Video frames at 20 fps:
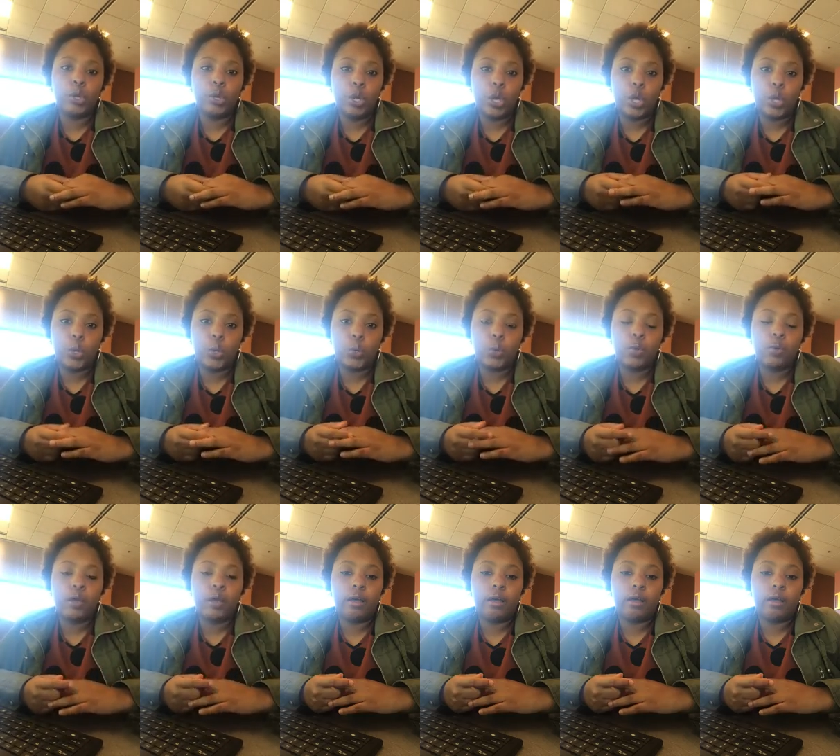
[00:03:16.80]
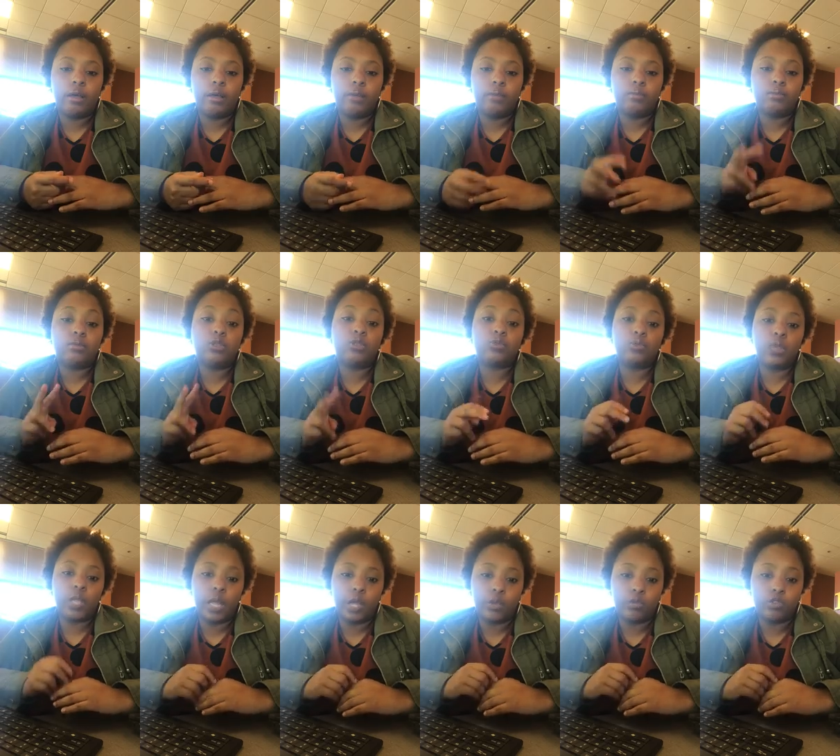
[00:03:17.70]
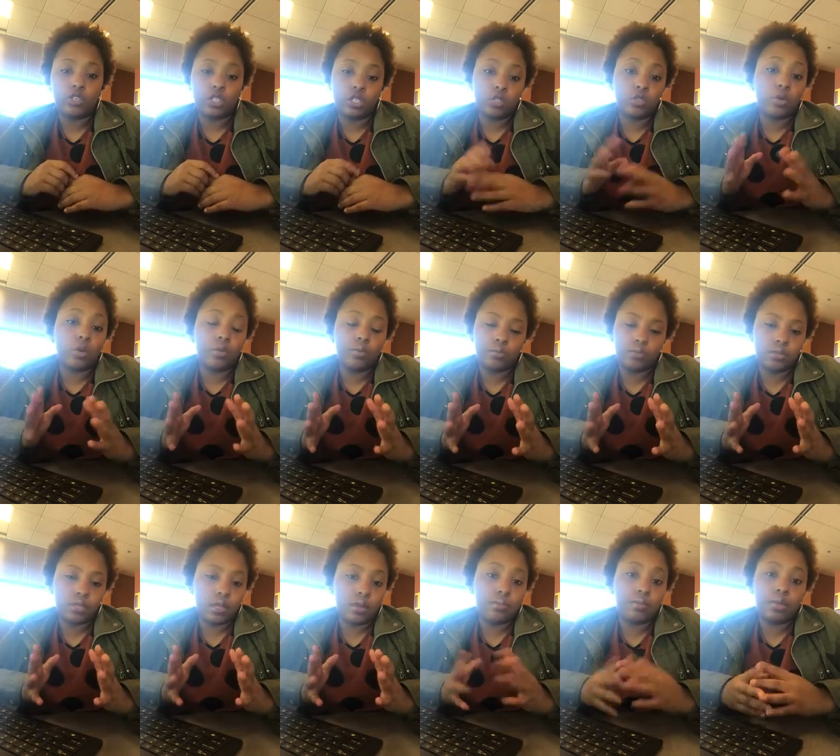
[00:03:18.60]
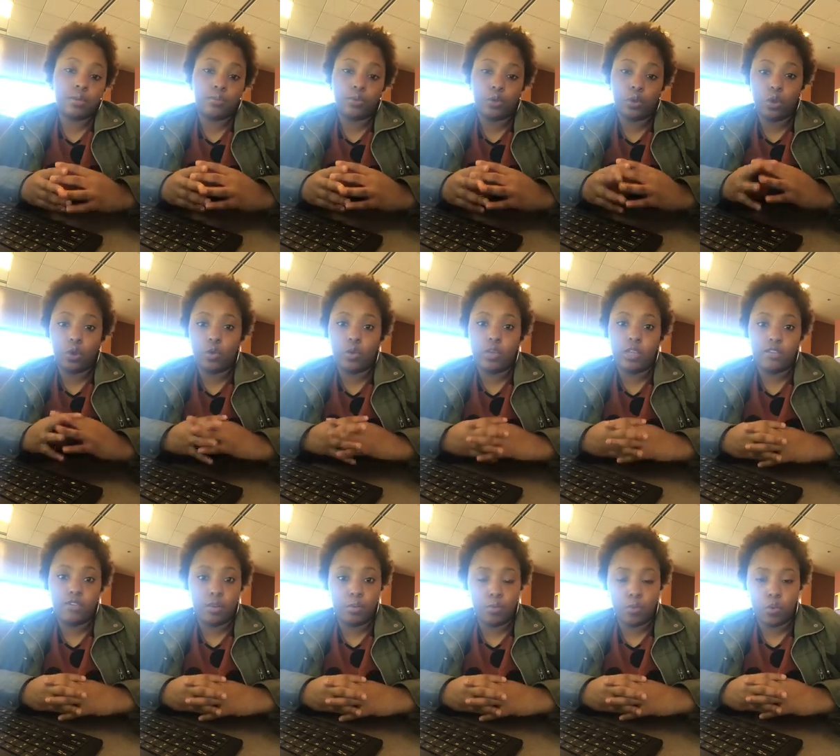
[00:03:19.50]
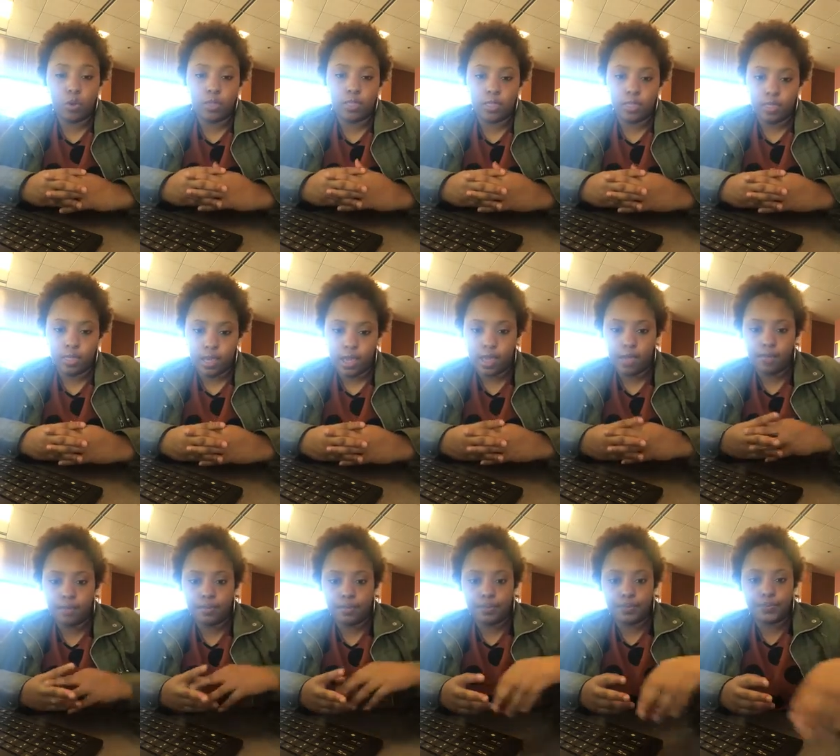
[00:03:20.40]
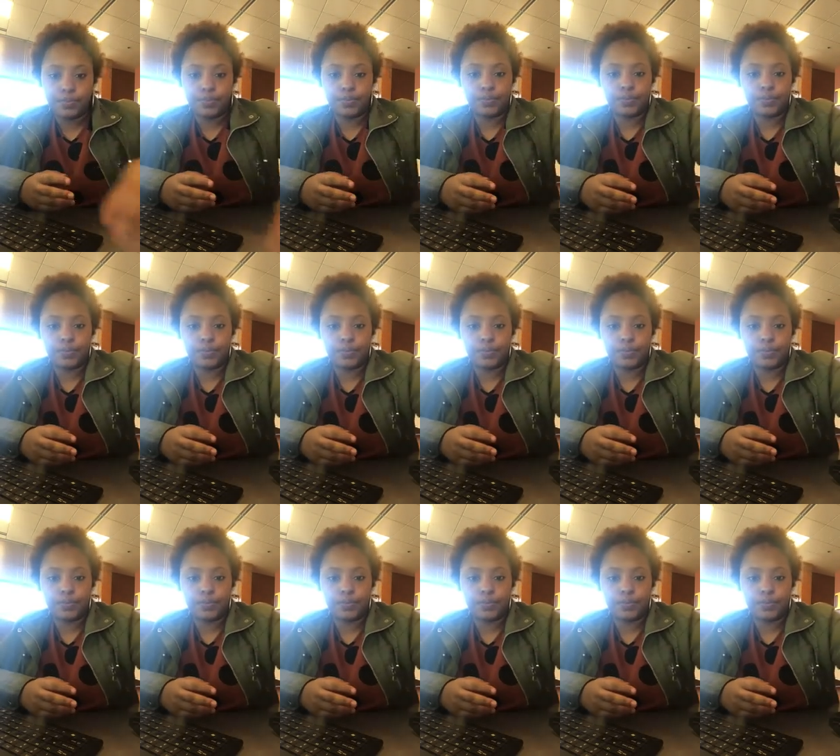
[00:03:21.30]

know two languages, or some people know even more than that.